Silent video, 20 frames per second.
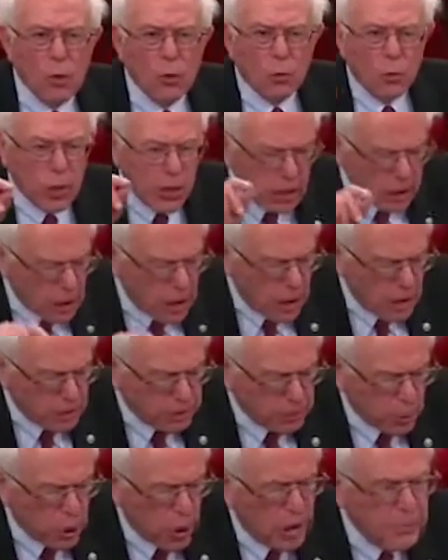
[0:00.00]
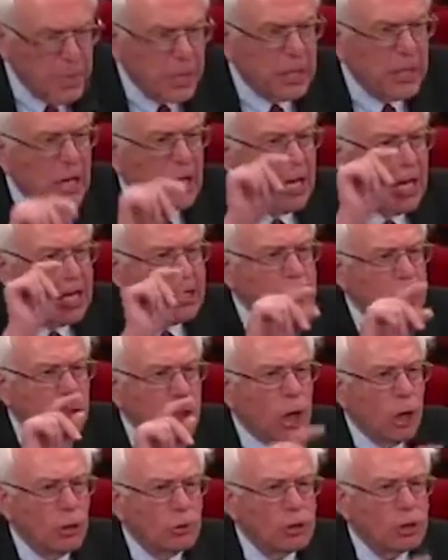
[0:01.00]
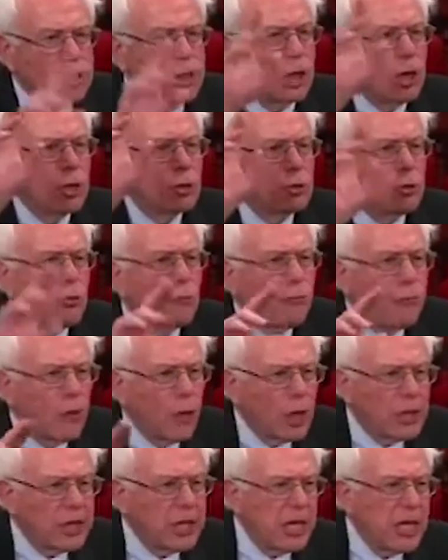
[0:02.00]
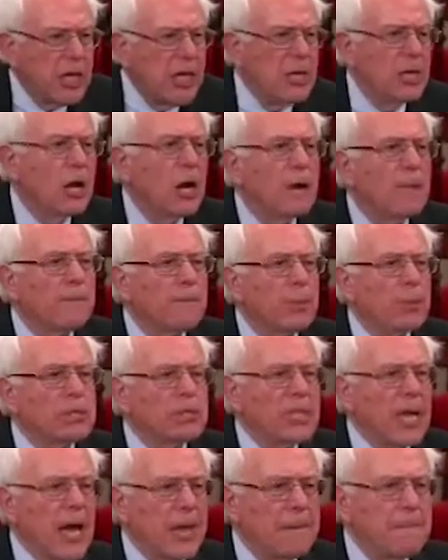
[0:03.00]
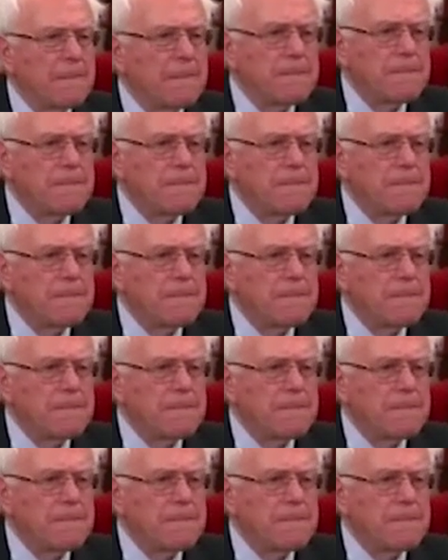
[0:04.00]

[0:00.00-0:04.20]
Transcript: Real unemployment is close to 14%.